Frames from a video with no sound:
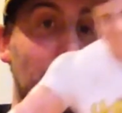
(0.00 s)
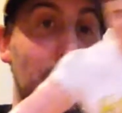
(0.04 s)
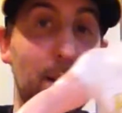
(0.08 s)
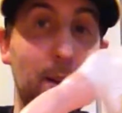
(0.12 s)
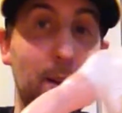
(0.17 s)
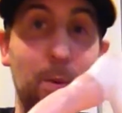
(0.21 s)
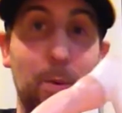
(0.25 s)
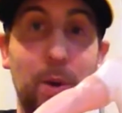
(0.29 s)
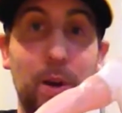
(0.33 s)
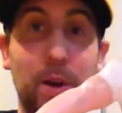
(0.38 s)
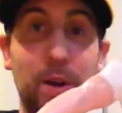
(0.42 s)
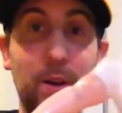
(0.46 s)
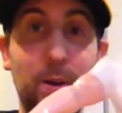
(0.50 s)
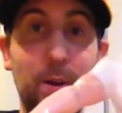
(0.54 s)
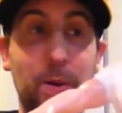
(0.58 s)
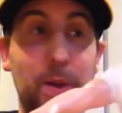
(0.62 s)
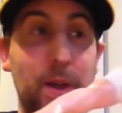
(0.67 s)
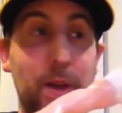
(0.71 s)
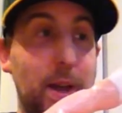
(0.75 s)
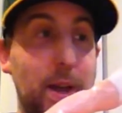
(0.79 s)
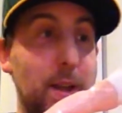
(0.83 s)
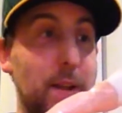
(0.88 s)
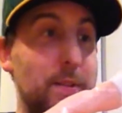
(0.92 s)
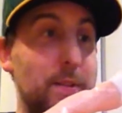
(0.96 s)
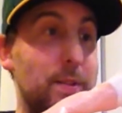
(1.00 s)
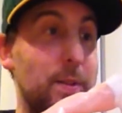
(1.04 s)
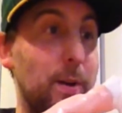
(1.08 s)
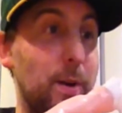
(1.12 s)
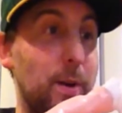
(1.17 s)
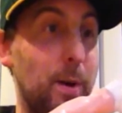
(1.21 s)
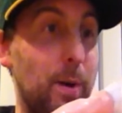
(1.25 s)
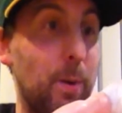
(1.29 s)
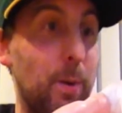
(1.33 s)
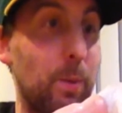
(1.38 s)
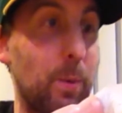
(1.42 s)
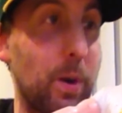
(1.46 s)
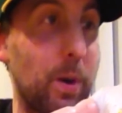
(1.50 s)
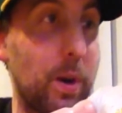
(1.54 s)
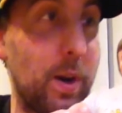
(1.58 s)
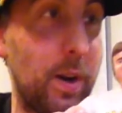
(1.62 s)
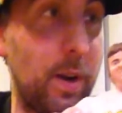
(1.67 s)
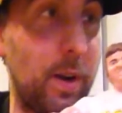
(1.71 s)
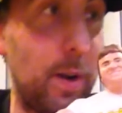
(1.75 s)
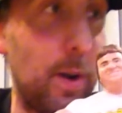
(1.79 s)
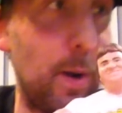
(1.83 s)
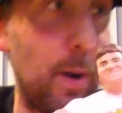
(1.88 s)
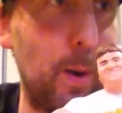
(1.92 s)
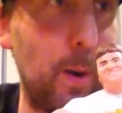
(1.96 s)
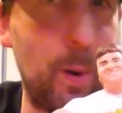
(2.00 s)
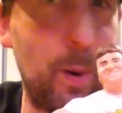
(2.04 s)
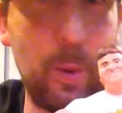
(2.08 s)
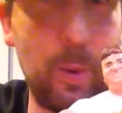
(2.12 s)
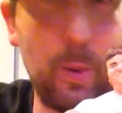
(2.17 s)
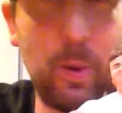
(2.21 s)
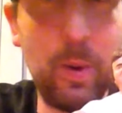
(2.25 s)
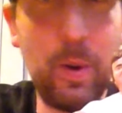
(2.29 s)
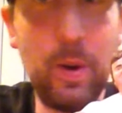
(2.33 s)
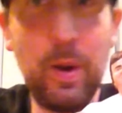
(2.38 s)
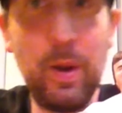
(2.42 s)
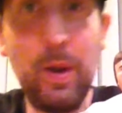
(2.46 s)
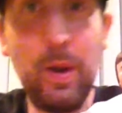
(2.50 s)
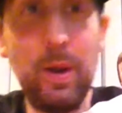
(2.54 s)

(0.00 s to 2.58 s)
Didn't want to do that, so we're going to go